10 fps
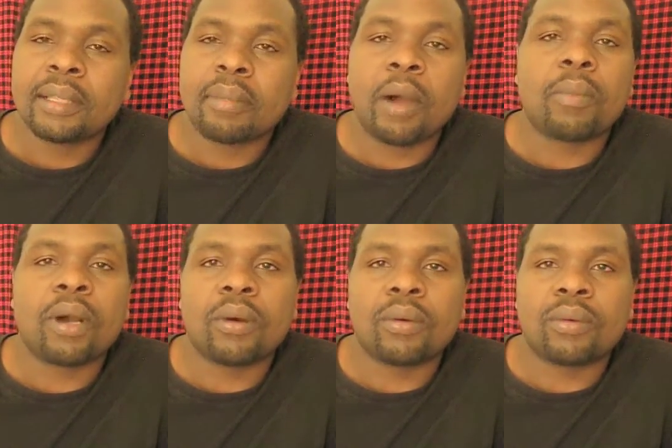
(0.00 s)
Mau
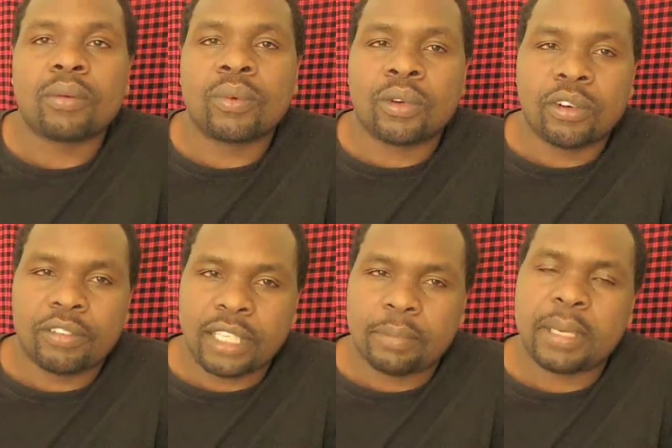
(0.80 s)
Mau War
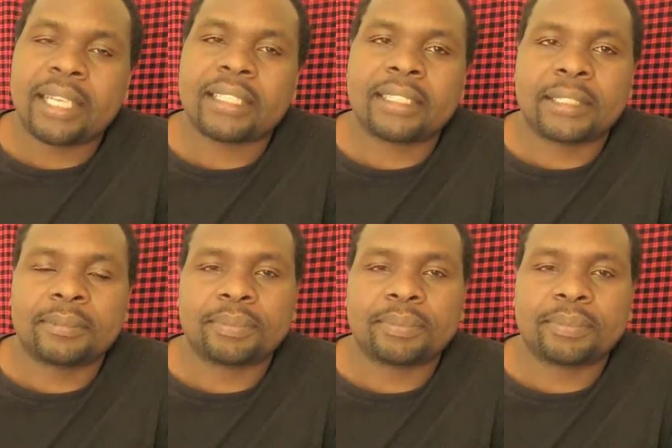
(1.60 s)
of Independence.